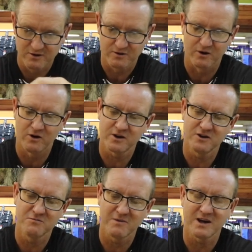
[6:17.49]
The longer
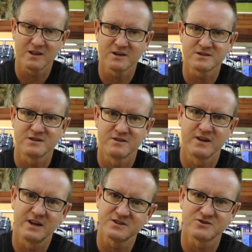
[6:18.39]
you make this,
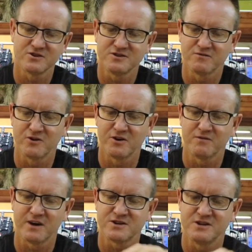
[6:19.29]
the less chance you've got
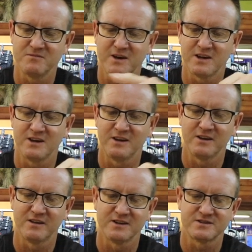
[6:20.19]
of actually
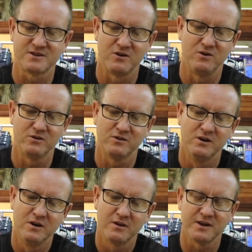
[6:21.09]
making this whole
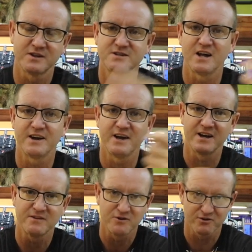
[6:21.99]
thing slide
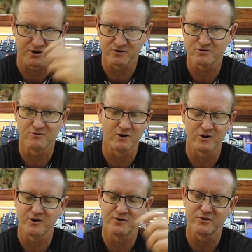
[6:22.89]
down if you throw it too
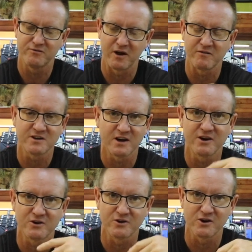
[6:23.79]
hard or if you haven't
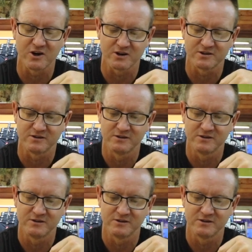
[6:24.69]
tied a good knot.